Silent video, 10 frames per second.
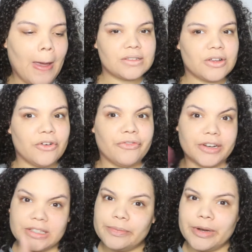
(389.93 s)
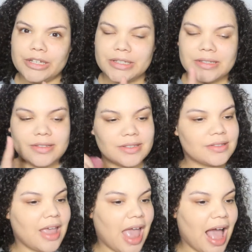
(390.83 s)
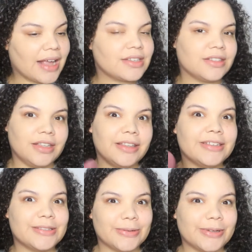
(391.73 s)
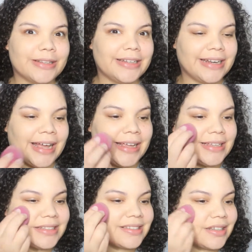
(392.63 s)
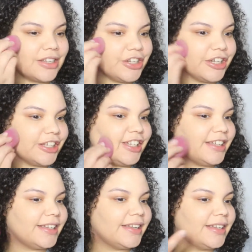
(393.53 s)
So first impressions actually looks really nice and good.